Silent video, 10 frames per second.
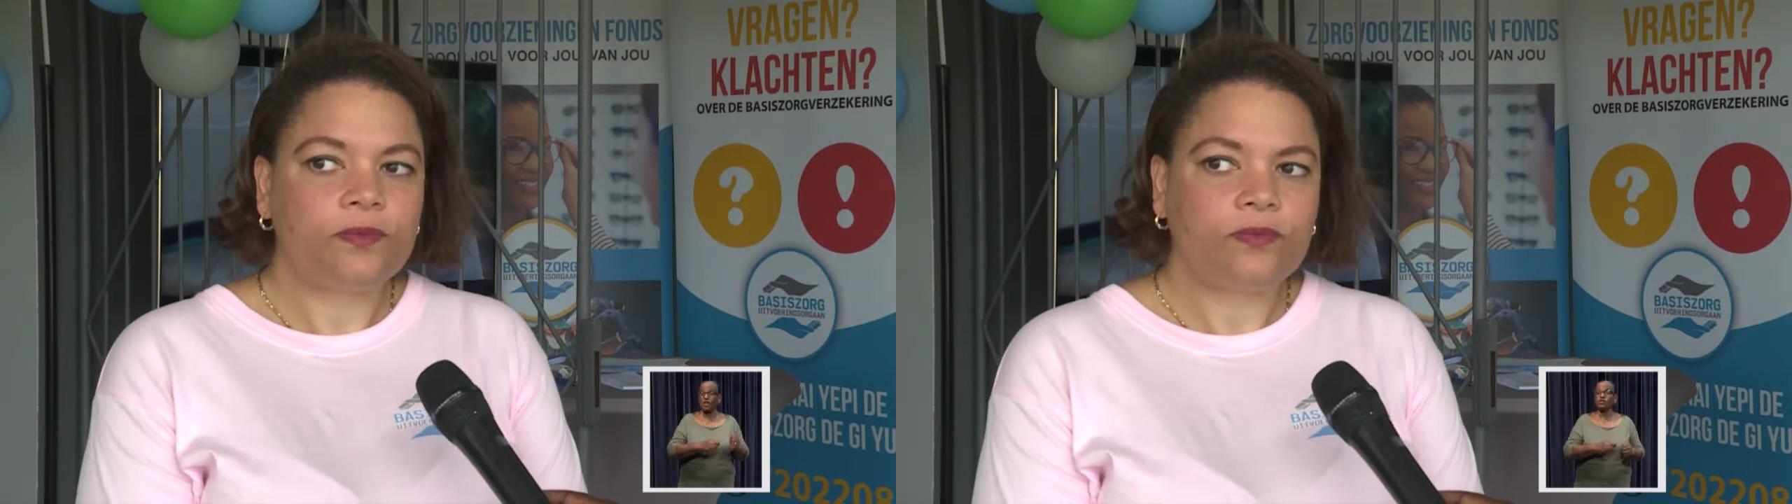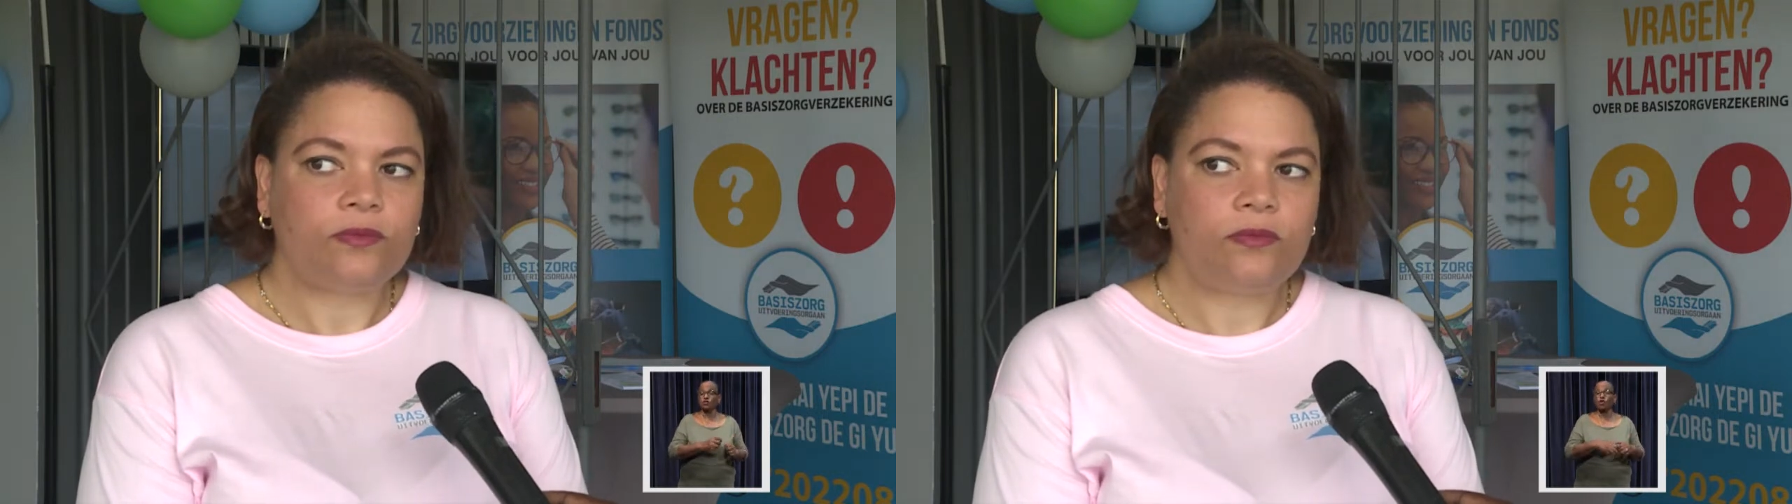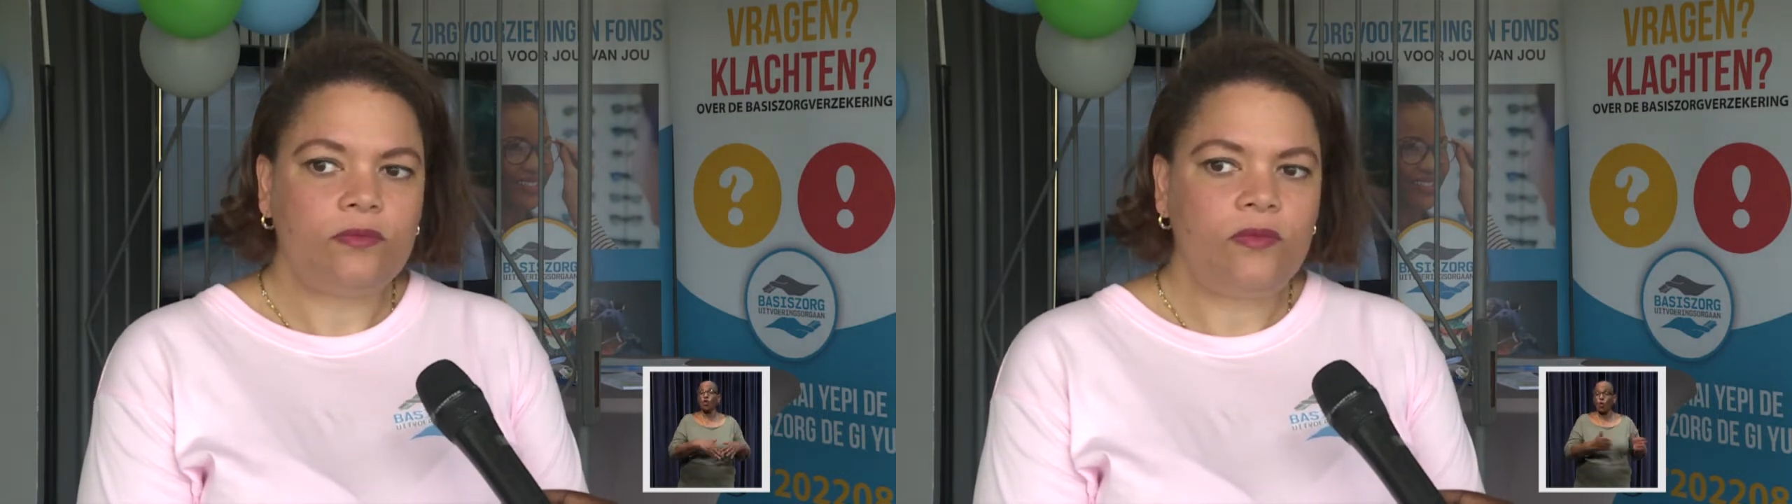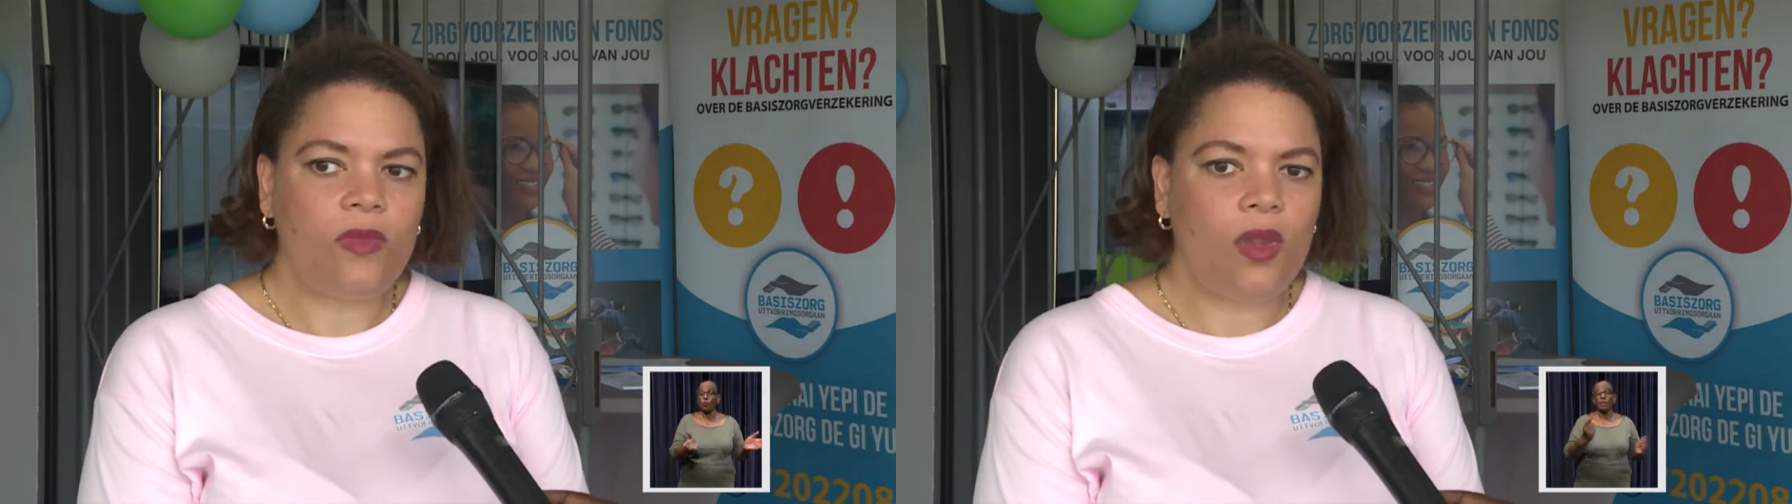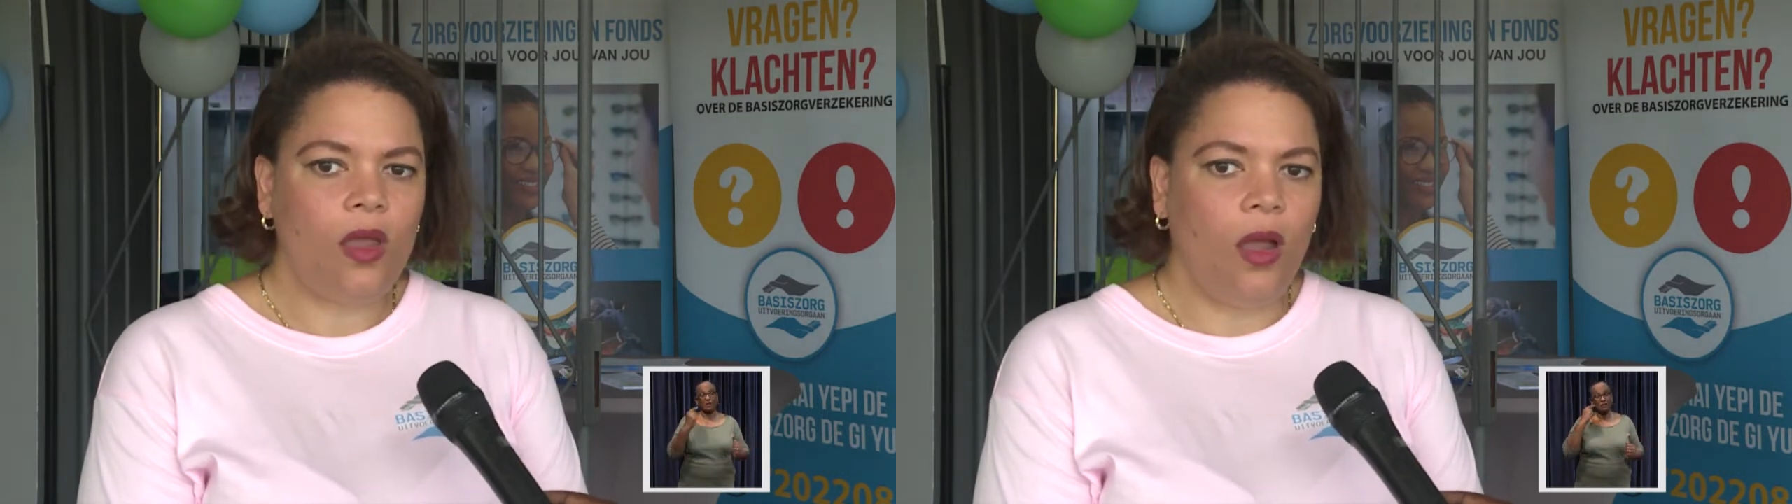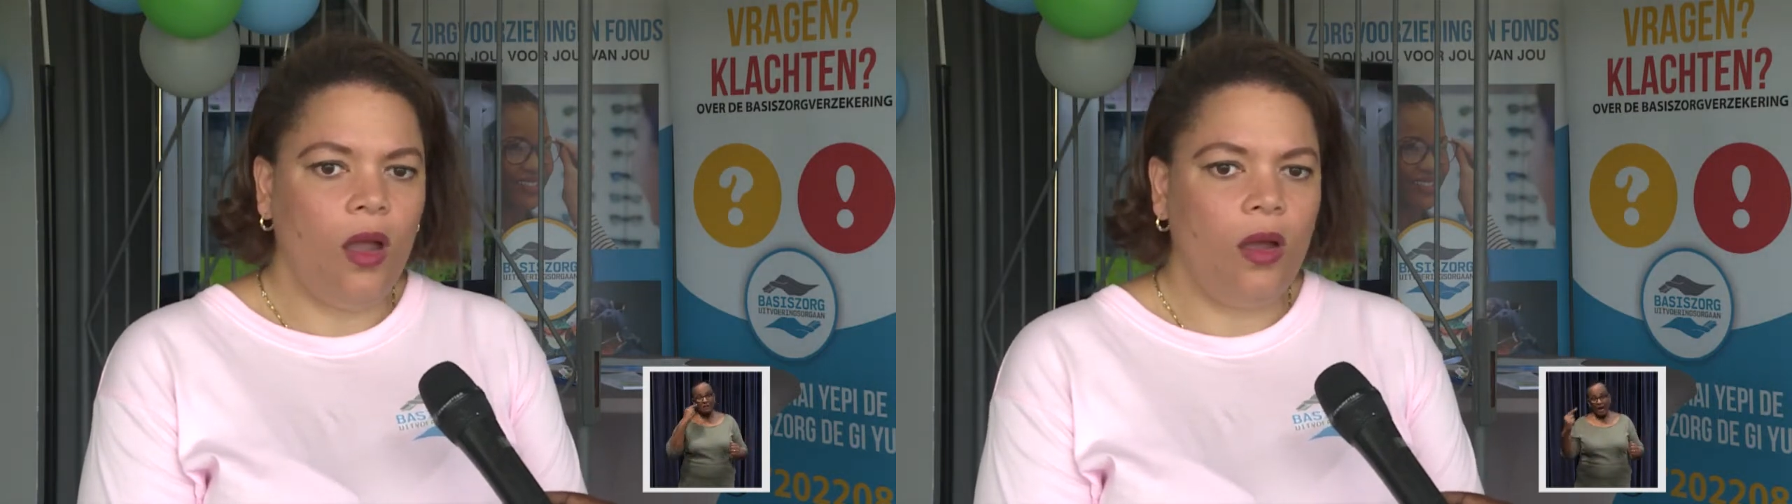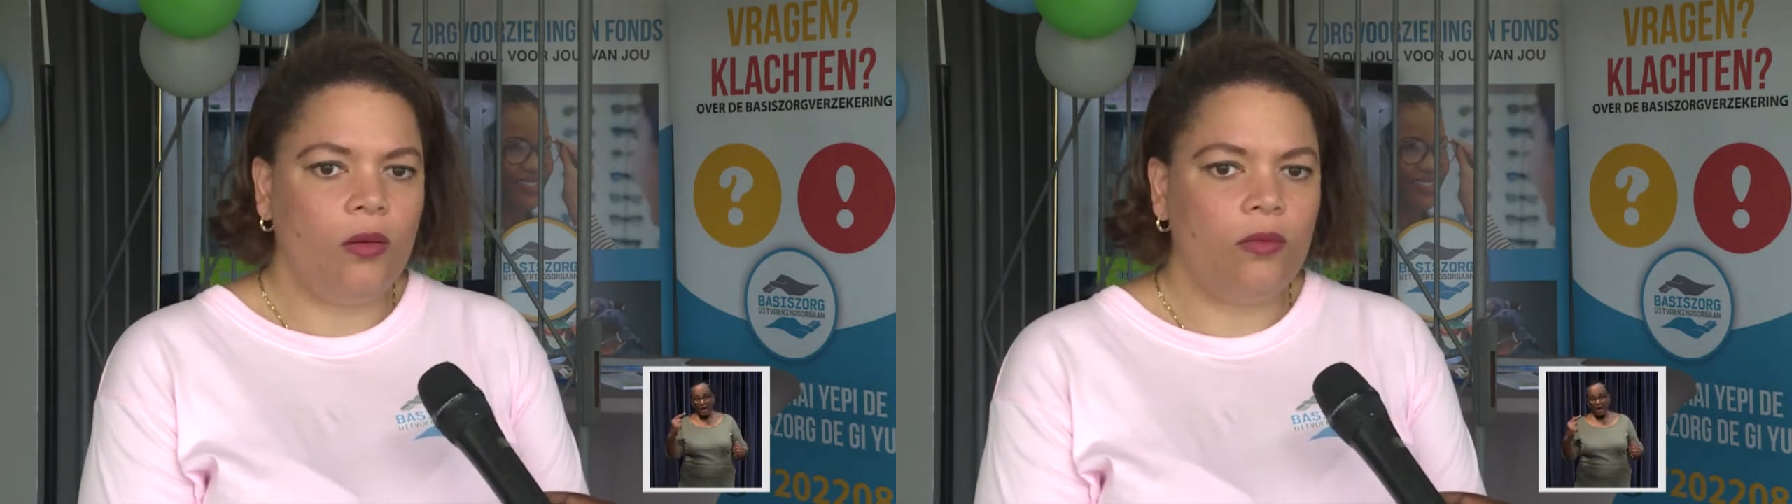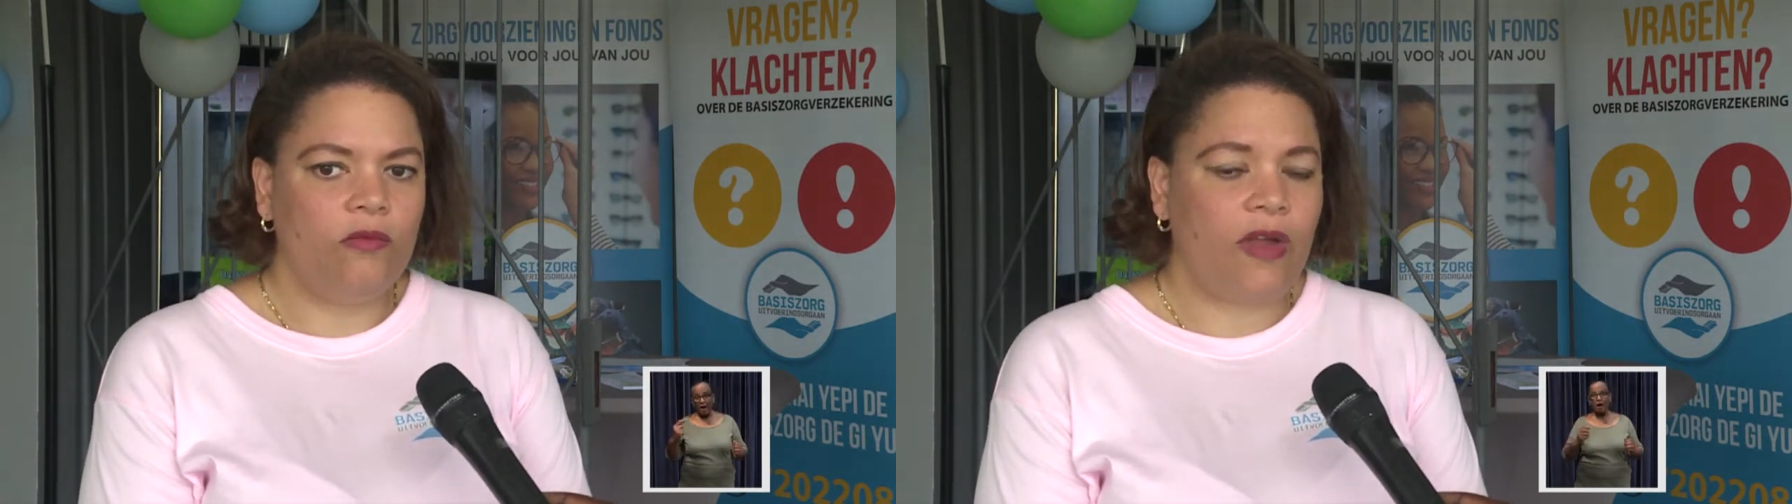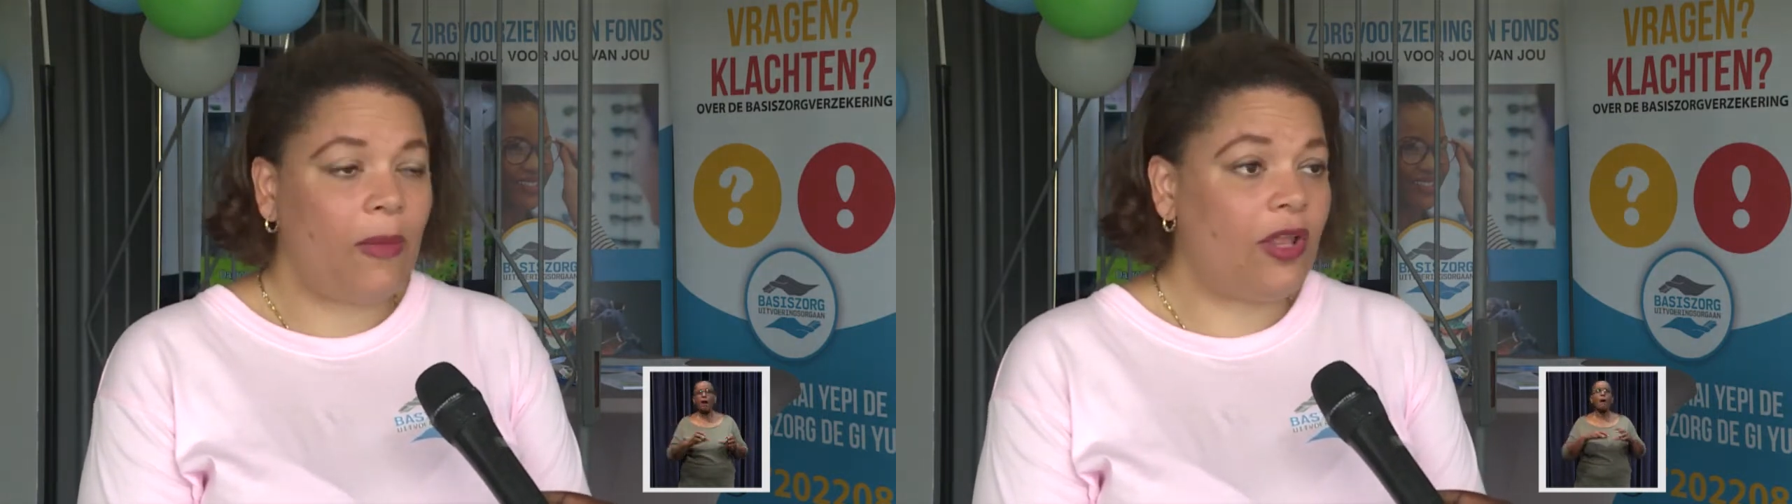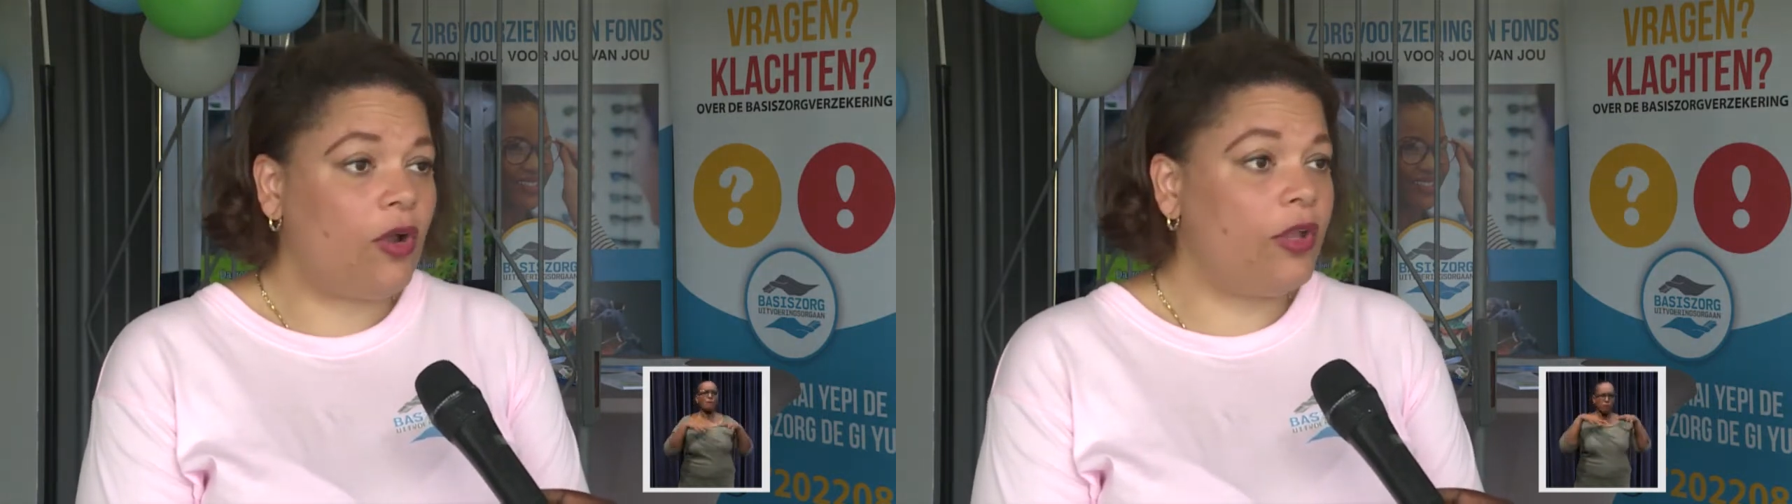to the law.
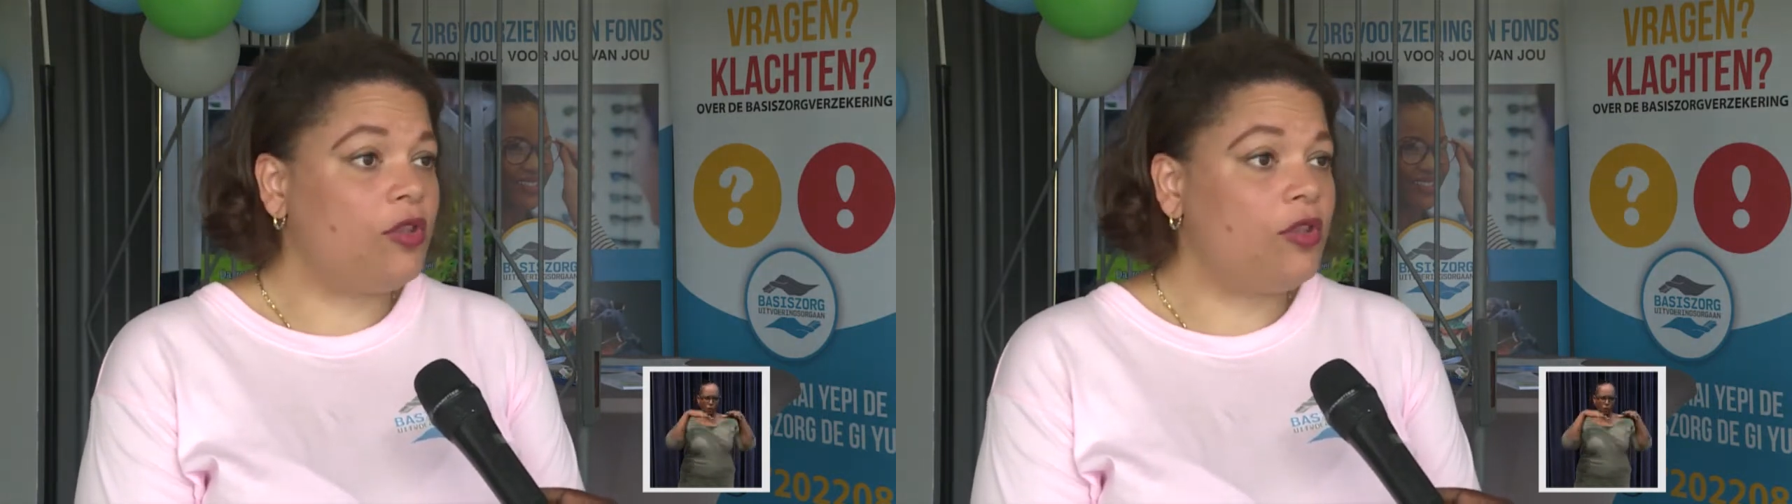During